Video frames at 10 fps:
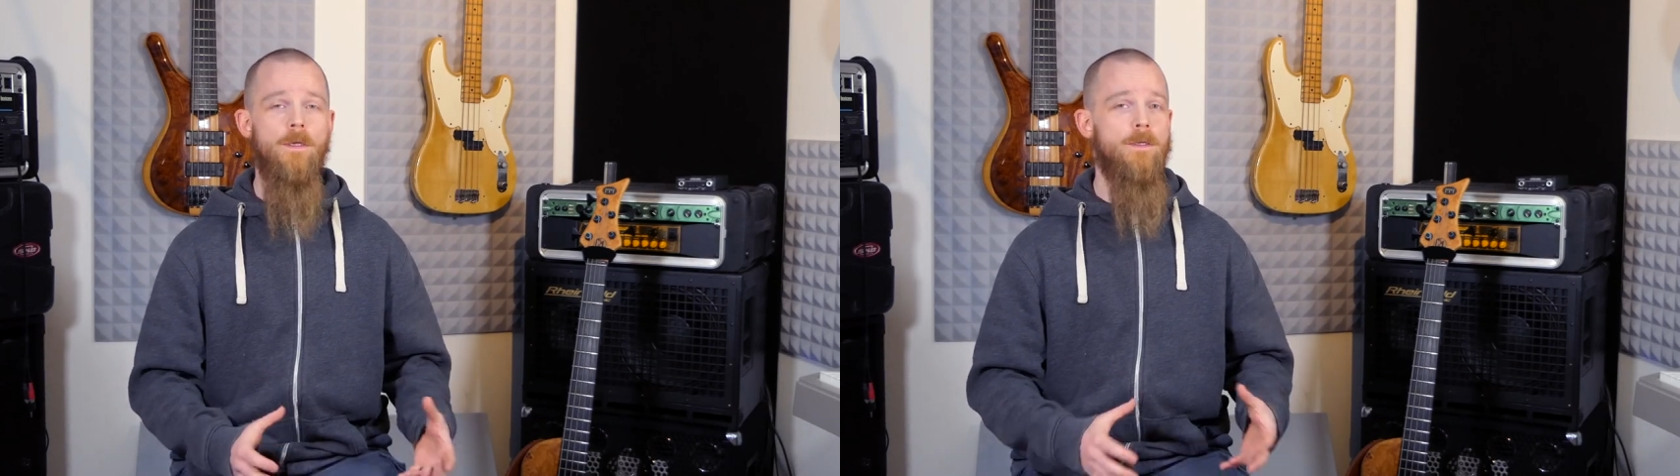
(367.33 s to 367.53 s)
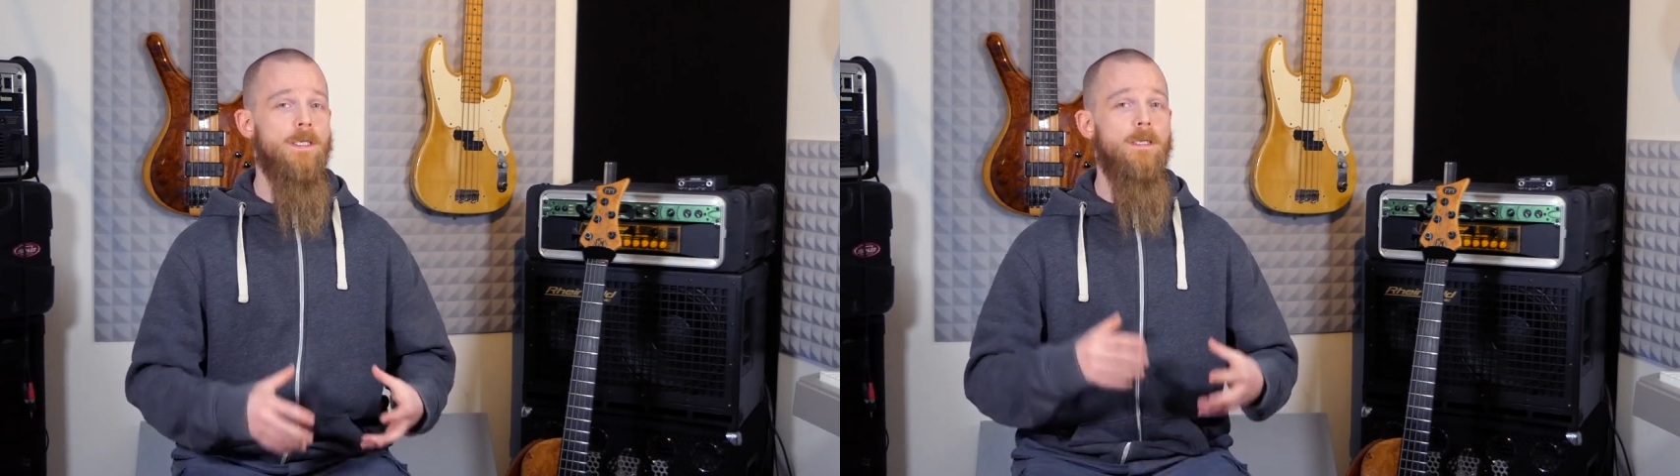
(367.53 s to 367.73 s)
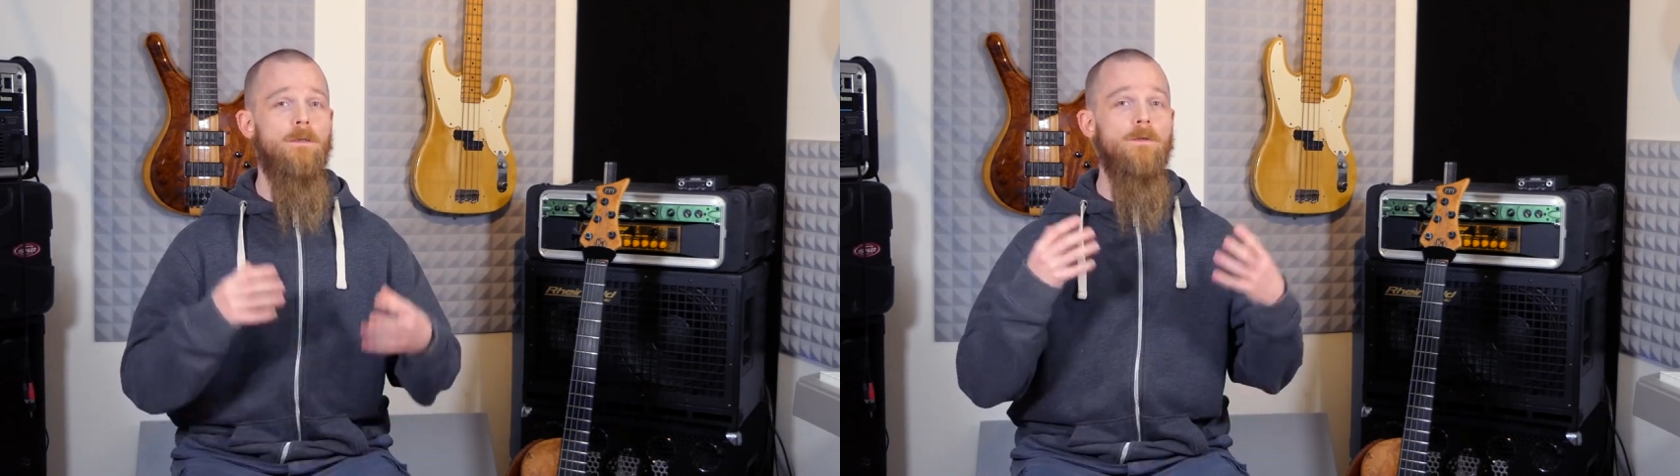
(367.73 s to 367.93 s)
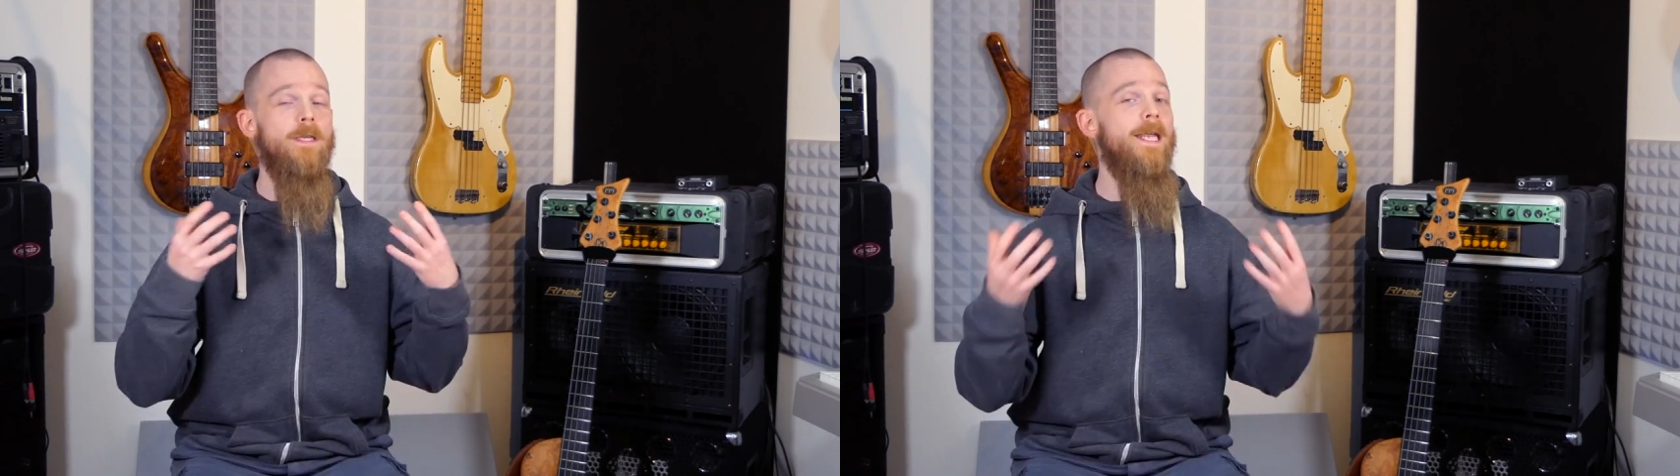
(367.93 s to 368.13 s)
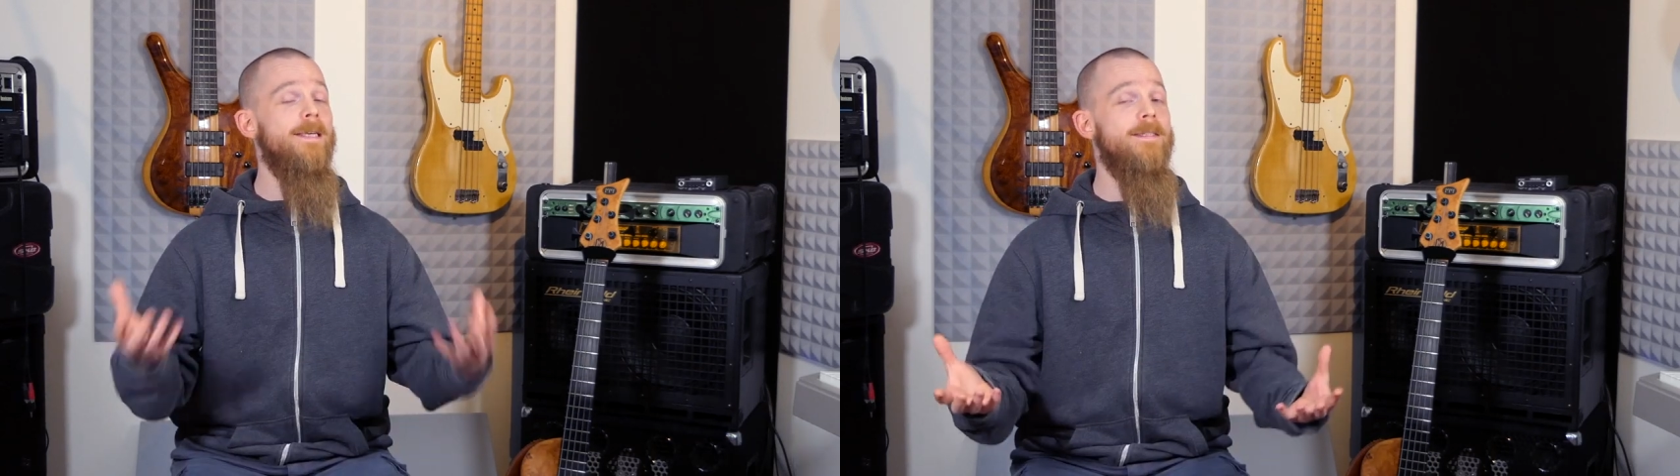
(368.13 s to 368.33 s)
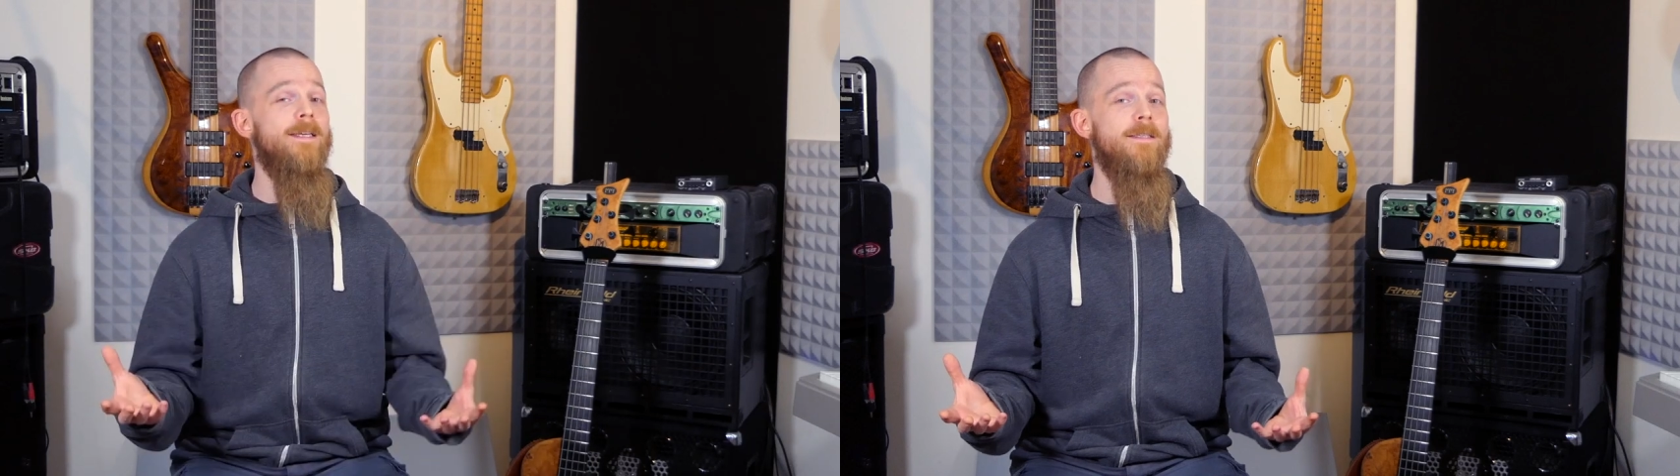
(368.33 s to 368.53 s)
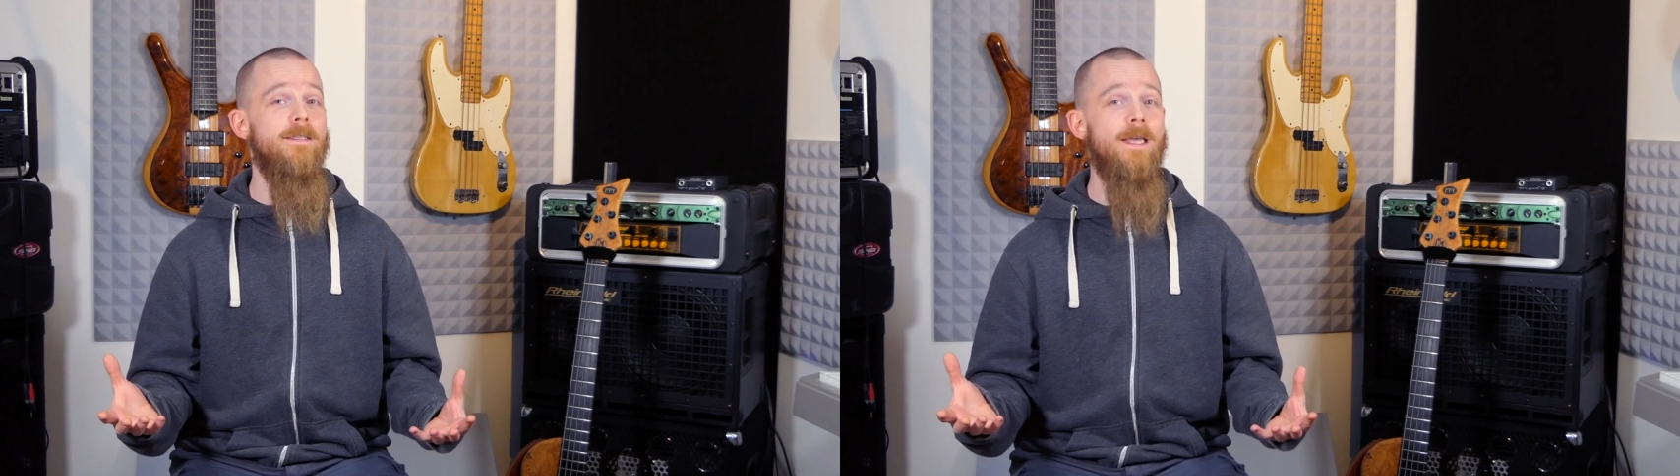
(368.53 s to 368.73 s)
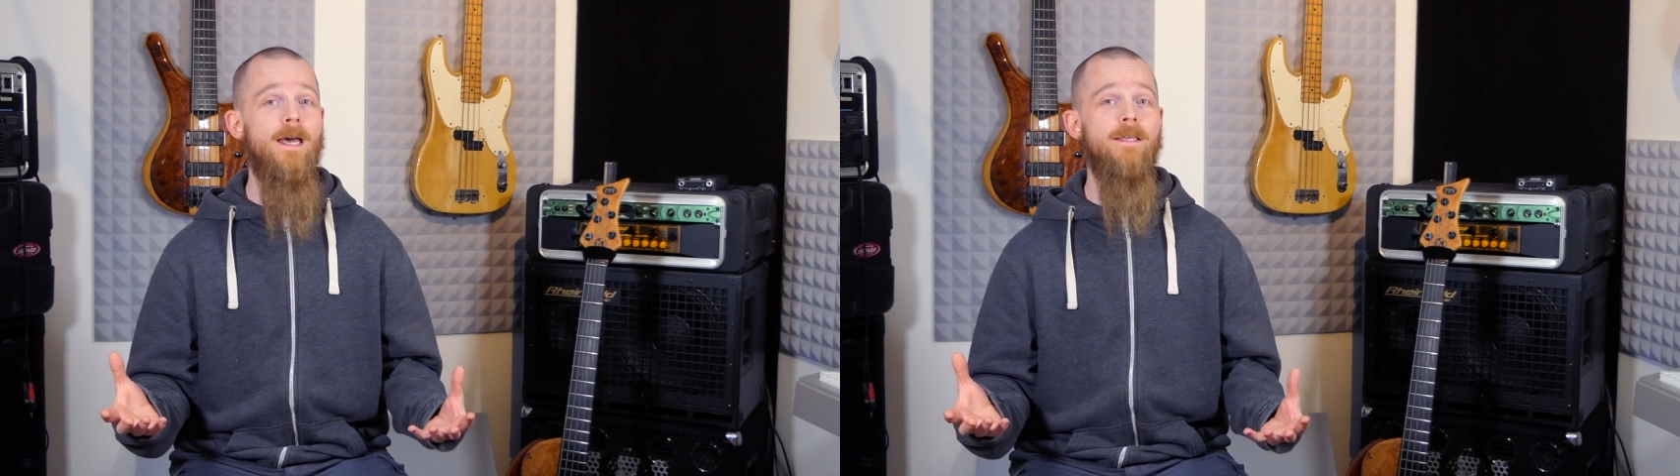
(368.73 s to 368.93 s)
So the next
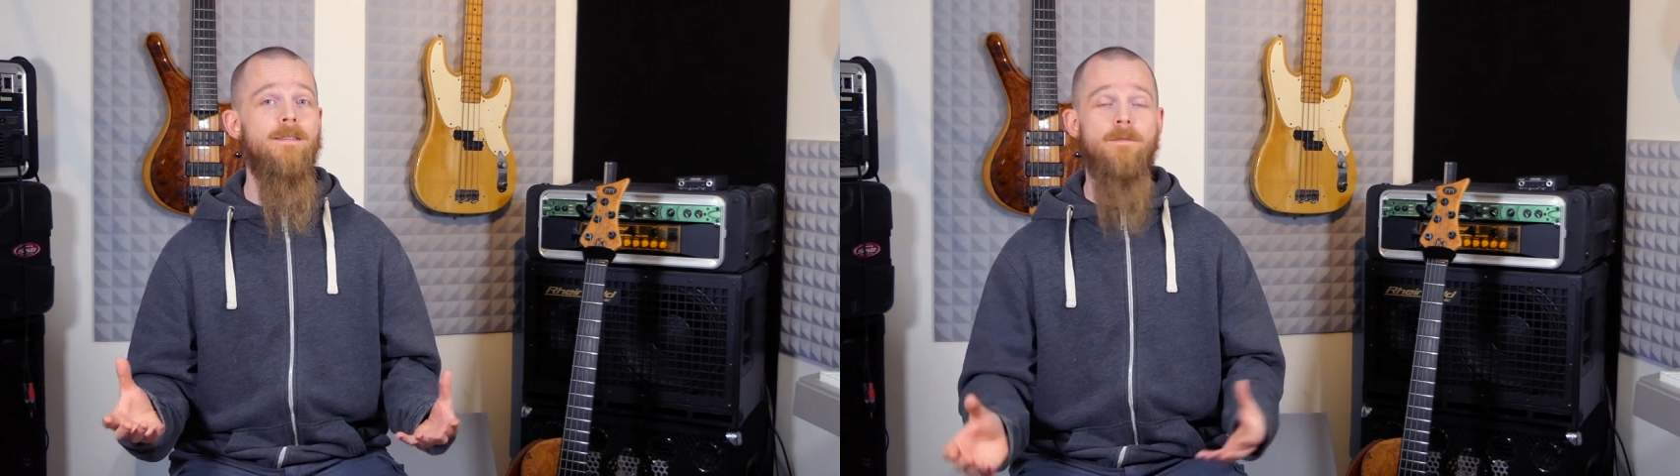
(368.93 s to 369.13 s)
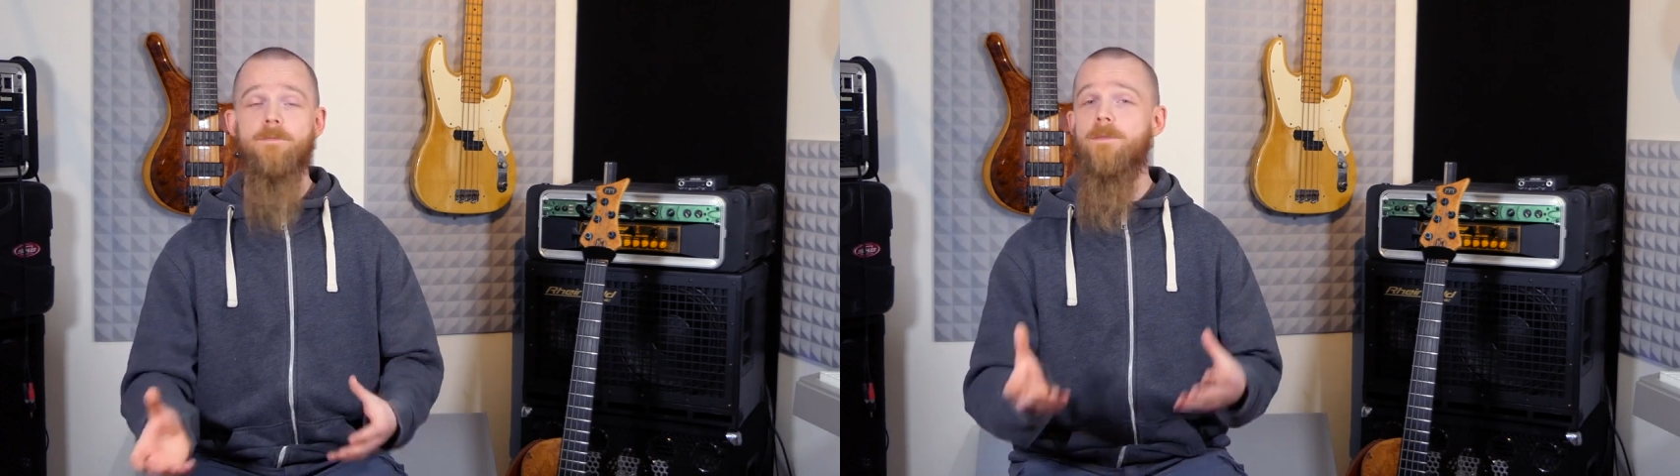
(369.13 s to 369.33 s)
exercise